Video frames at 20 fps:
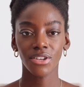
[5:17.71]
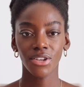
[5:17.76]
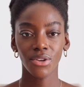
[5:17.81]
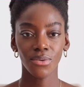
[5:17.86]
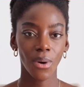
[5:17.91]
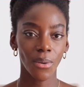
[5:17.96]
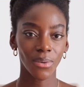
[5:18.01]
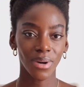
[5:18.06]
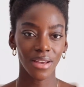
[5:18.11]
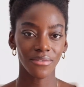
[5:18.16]
You
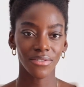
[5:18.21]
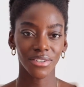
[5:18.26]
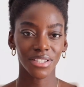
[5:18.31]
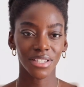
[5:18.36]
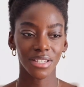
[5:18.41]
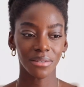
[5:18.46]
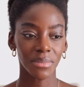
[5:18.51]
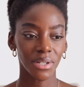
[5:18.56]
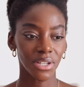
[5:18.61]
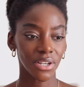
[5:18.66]
won't ever
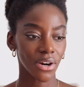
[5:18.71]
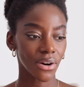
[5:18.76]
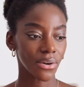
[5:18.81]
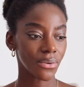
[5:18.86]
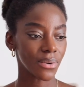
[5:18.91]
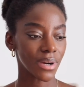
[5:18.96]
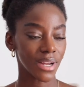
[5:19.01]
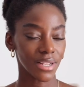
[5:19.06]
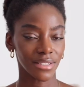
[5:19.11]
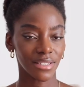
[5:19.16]
see me
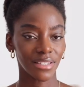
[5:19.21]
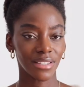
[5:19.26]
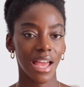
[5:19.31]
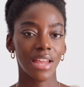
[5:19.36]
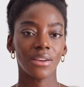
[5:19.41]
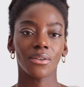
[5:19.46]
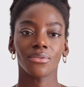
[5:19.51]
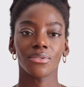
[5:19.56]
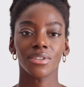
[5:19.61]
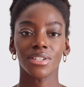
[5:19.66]
go and
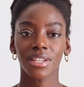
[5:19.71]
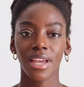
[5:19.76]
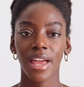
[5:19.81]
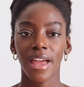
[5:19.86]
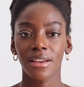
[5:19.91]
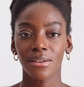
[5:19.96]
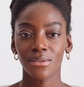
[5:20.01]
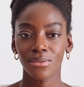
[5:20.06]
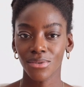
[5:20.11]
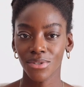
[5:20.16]
stand on the
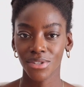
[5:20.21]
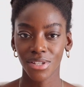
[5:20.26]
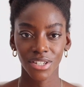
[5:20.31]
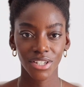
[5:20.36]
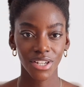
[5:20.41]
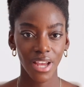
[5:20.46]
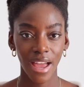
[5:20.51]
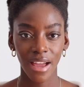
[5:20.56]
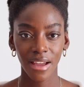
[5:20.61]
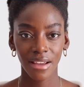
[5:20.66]
scales to
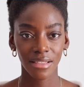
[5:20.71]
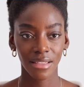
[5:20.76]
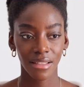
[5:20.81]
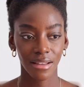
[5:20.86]
check,